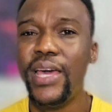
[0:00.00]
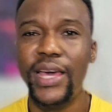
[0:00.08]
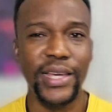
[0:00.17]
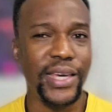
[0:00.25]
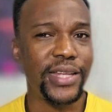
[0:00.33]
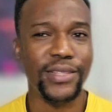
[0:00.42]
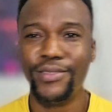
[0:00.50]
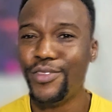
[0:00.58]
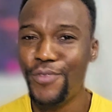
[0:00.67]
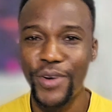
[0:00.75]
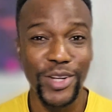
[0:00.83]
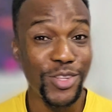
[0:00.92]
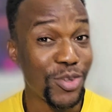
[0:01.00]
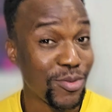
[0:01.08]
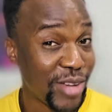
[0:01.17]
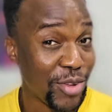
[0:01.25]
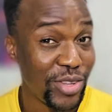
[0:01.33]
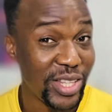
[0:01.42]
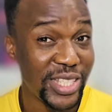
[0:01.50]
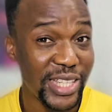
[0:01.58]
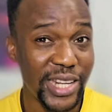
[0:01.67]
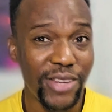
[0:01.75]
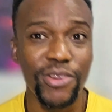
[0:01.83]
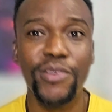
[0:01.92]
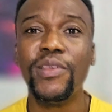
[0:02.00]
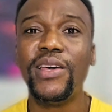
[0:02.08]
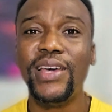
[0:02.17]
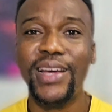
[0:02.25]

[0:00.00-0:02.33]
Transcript: Again, don't forget to subscribe to this channel.